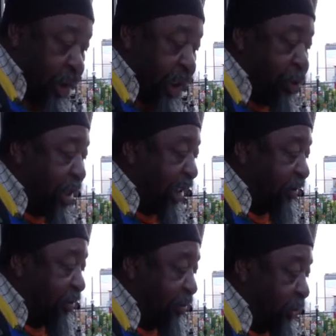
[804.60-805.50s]
and you got
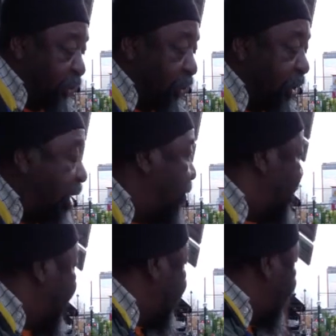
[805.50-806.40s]
some
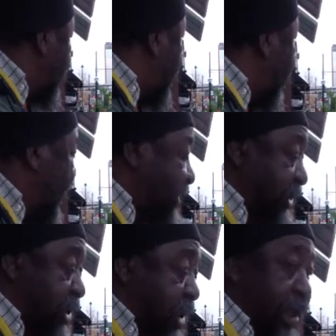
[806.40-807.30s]
so-called Mexicans who are
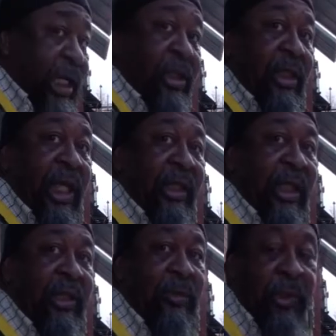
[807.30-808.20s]
Issachar, they look like
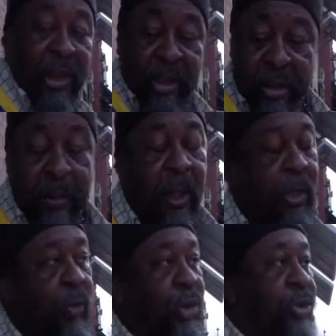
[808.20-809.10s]
that as well.
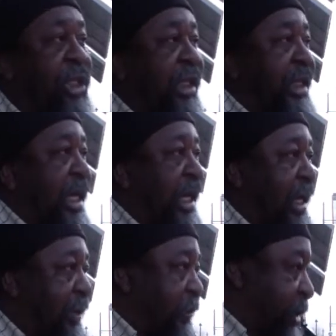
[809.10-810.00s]
Where you get that
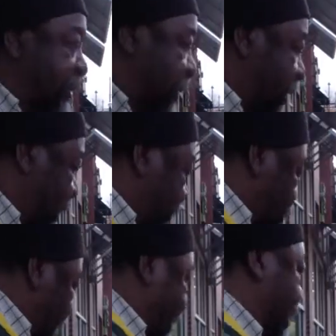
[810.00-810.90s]
at is
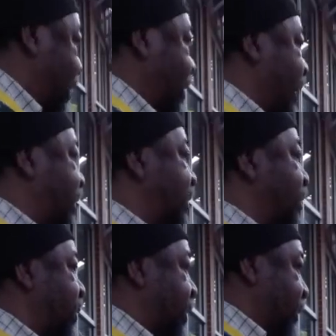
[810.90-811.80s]
because you had the
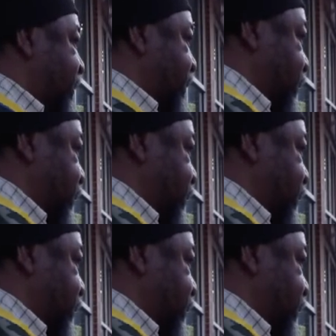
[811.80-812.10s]
conquistadors.